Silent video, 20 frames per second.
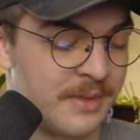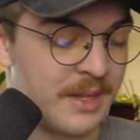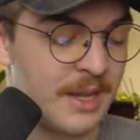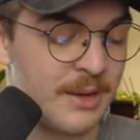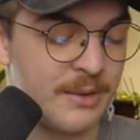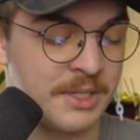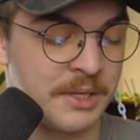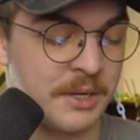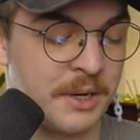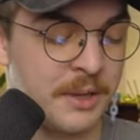It
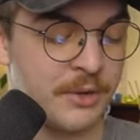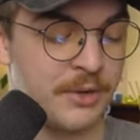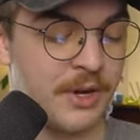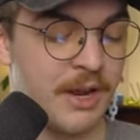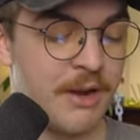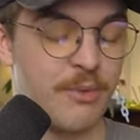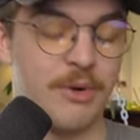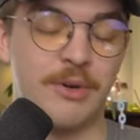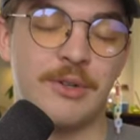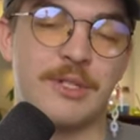was another day
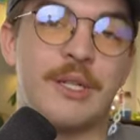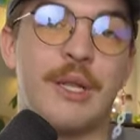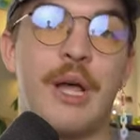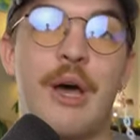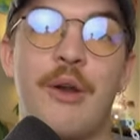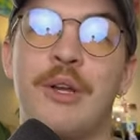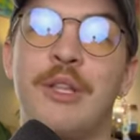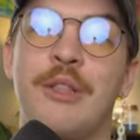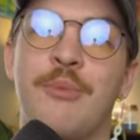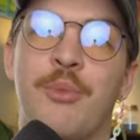where it was
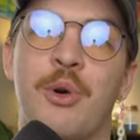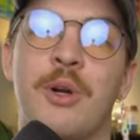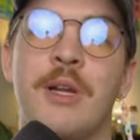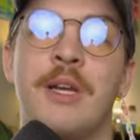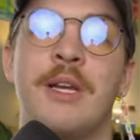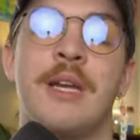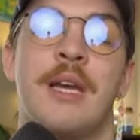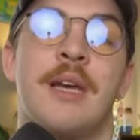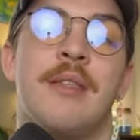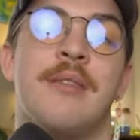cloudy in the
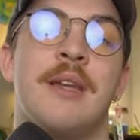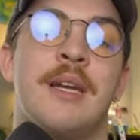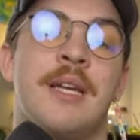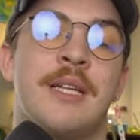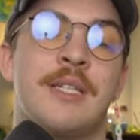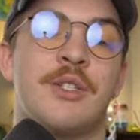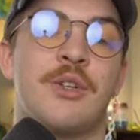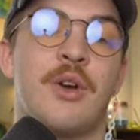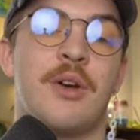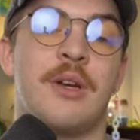morning and then it
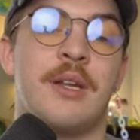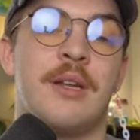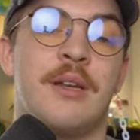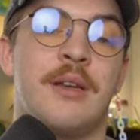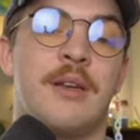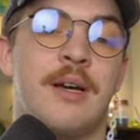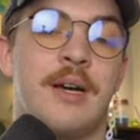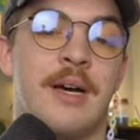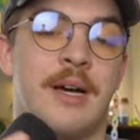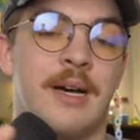started
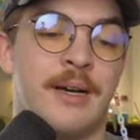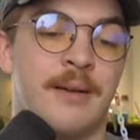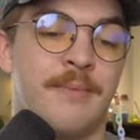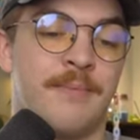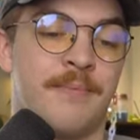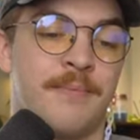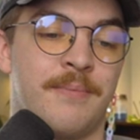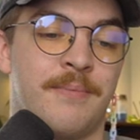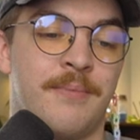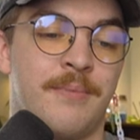
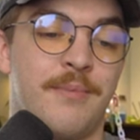um,